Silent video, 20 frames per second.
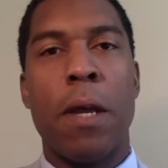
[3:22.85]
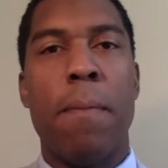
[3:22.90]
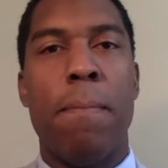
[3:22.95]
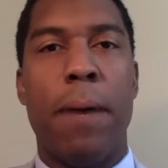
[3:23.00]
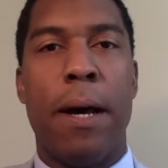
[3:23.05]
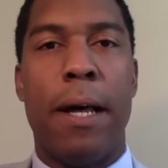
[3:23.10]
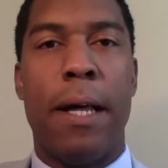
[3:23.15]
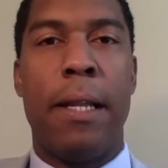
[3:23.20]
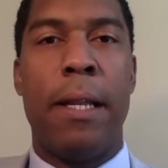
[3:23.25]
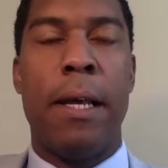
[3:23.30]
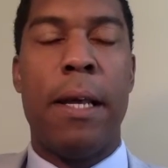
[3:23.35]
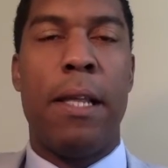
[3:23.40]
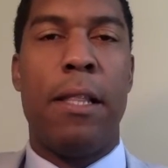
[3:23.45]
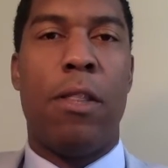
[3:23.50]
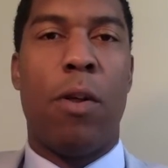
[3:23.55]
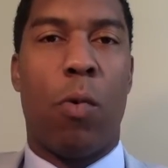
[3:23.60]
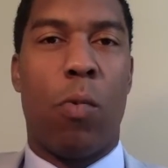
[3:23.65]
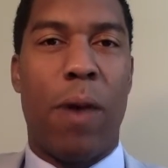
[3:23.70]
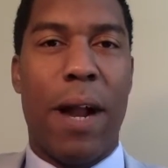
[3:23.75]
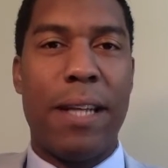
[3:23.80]
but
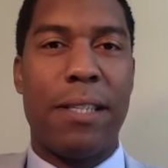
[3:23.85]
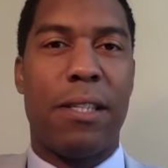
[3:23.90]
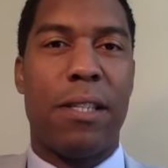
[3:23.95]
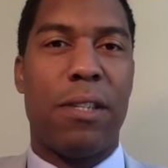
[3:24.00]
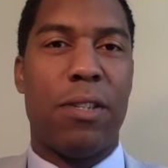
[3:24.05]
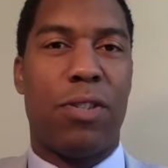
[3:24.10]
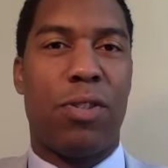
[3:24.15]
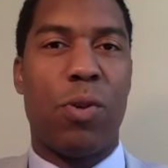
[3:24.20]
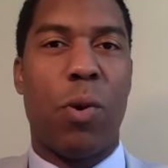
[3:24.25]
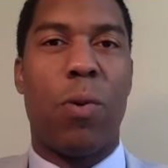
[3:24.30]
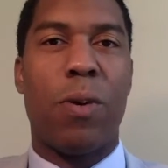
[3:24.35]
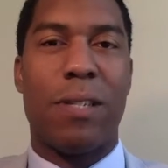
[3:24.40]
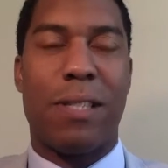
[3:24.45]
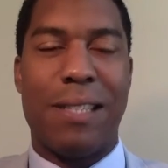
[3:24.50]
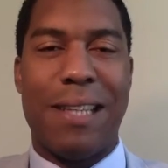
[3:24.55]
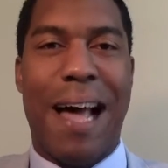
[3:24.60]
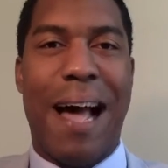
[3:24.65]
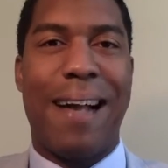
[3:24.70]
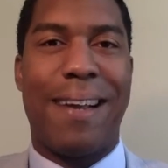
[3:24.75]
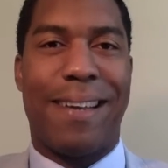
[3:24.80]
the rest of the store is
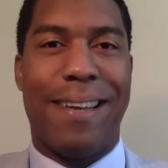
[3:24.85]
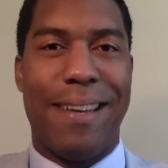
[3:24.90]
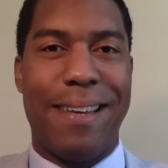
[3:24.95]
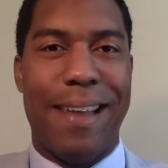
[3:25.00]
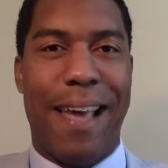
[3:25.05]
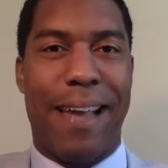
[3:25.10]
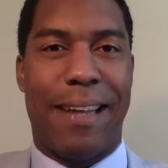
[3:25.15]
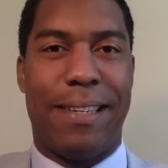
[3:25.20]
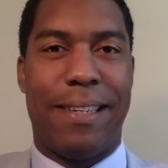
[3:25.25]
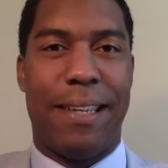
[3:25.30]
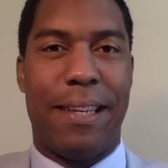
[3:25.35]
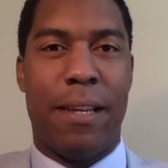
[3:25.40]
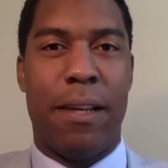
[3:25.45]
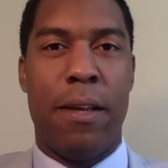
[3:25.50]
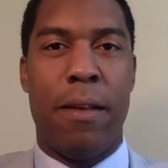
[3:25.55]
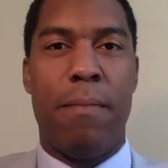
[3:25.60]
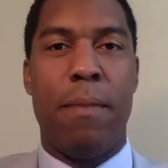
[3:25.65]
not connected,